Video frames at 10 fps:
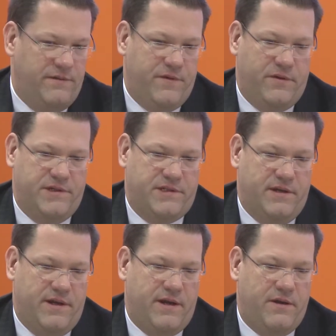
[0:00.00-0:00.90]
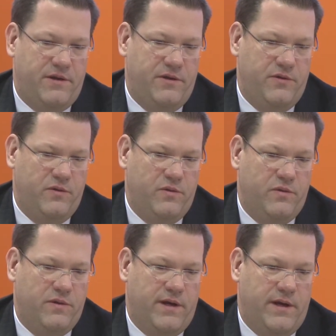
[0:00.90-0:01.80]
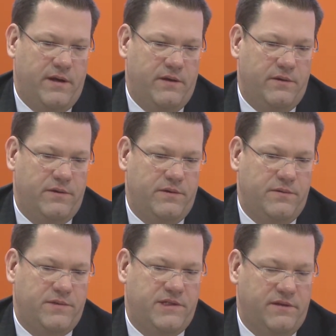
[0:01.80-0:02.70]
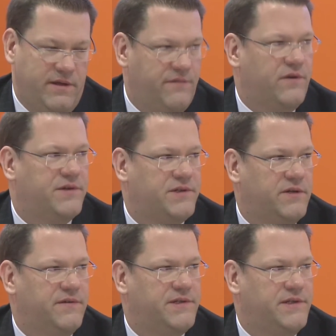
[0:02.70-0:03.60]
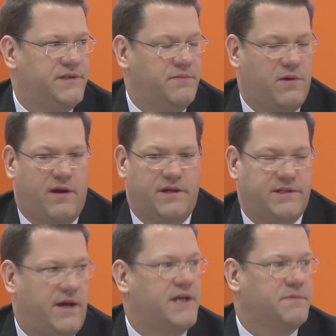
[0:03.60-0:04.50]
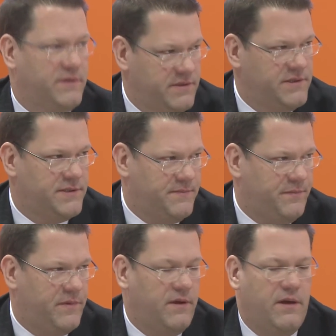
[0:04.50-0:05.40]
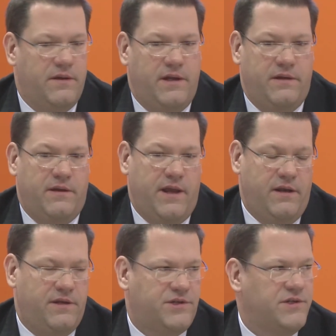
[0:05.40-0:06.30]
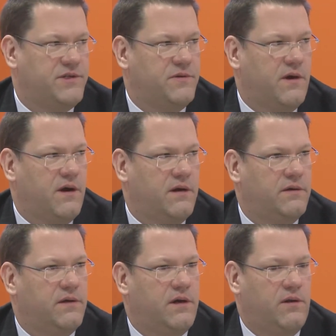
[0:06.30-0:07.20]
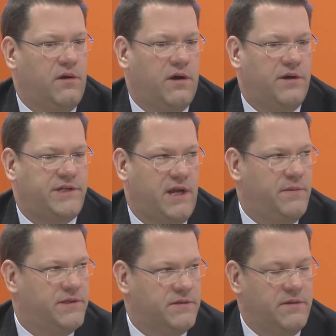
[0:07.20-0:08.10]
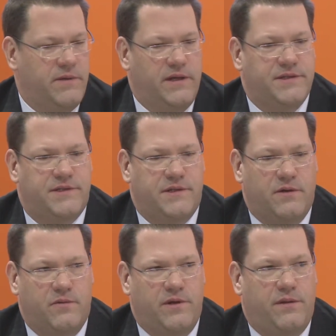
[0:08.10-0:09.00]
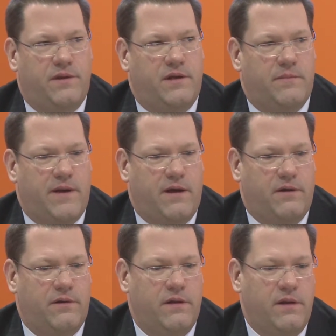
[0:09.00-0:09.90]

focused on how do you deliver services and products to hospitals, in addition to our large ambulatory base. So when you think about